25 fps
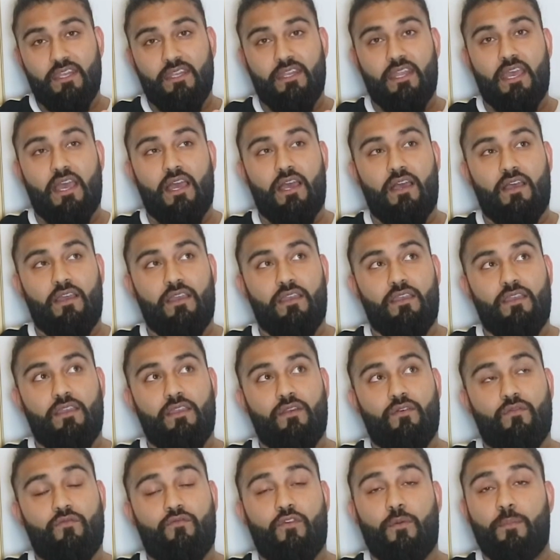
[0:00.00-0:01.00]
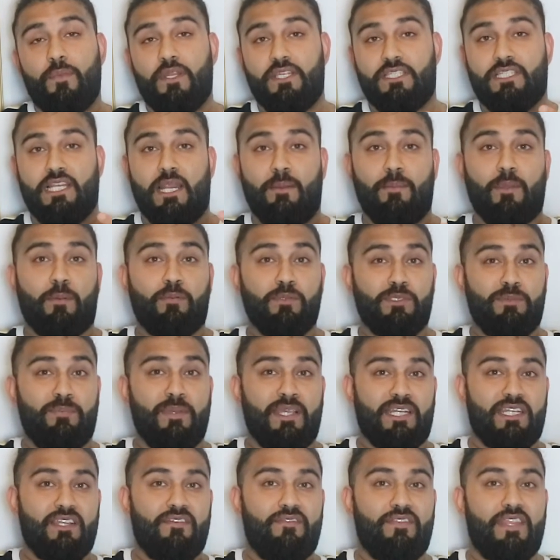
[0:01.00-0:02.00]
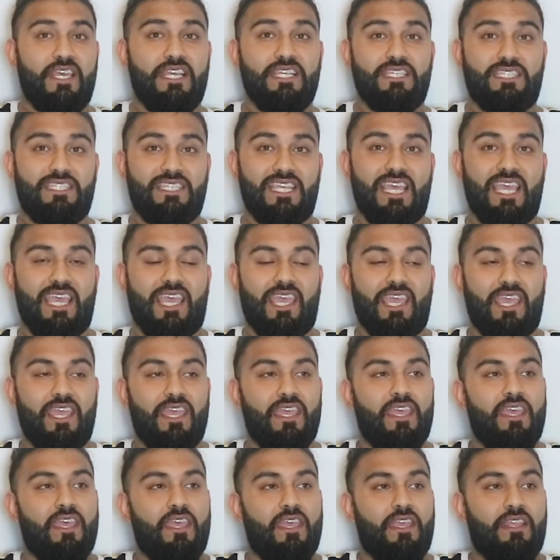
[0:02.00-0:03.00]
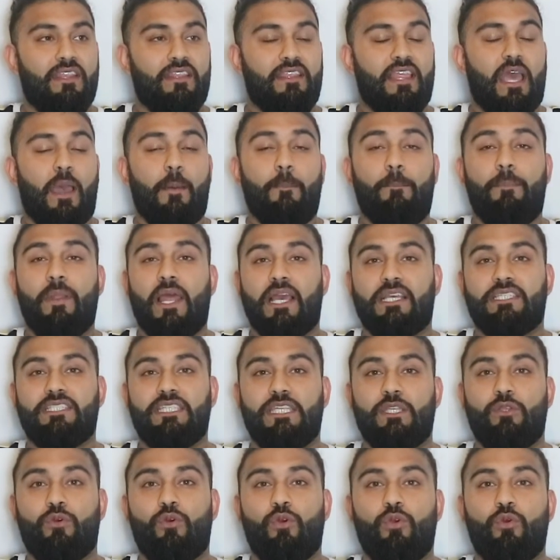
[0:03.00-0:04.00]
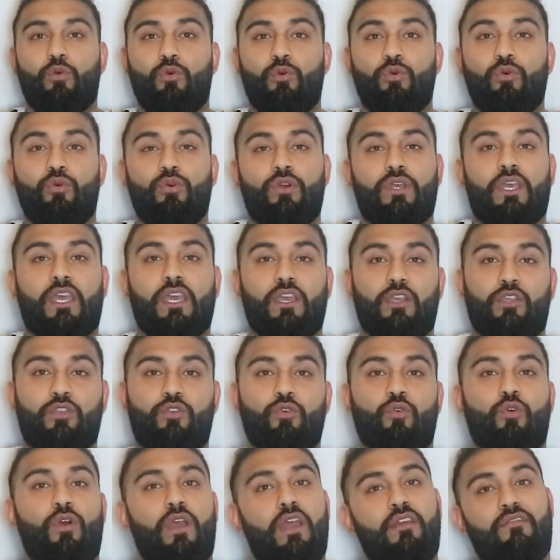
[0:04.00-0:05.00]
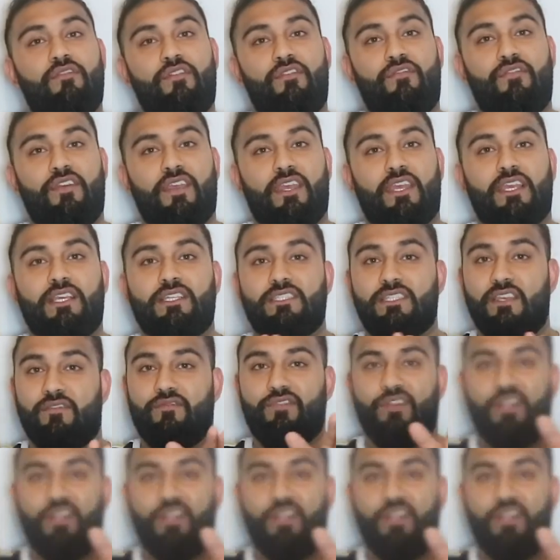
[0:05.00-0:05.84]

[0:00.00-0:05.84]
Now, from an Islamic perspective, they say that black seed oil can cure everything except